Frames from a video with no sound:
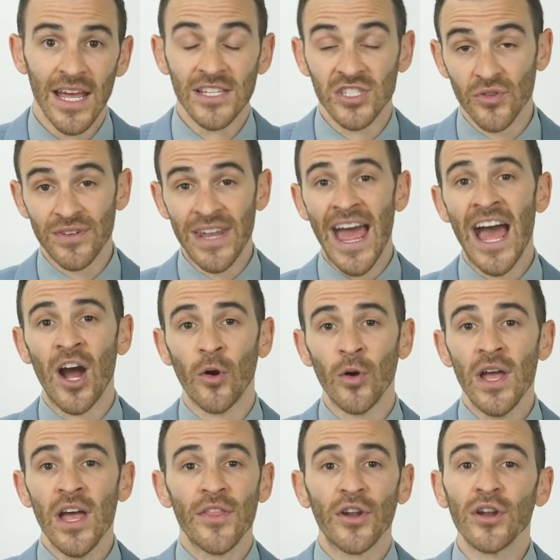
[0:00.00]
And so
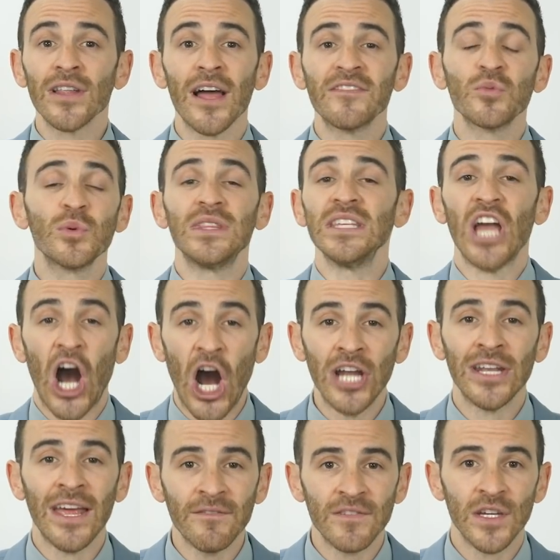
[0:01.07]
now, they're left with the
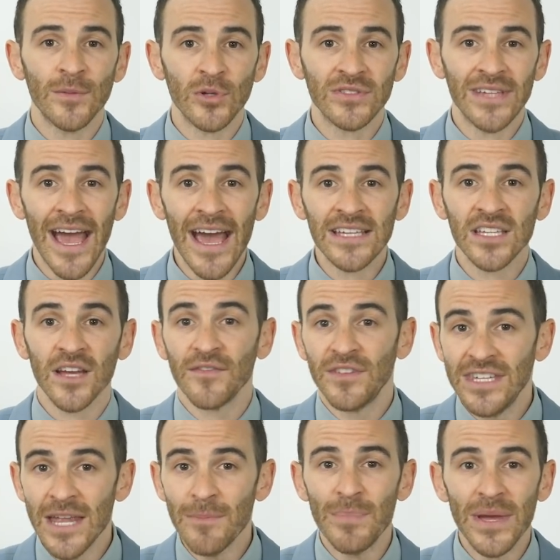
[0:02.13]
unenviable task of
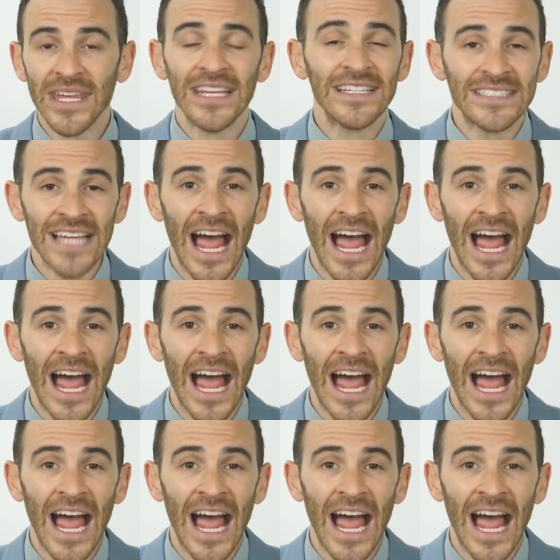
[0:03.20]
nitpicking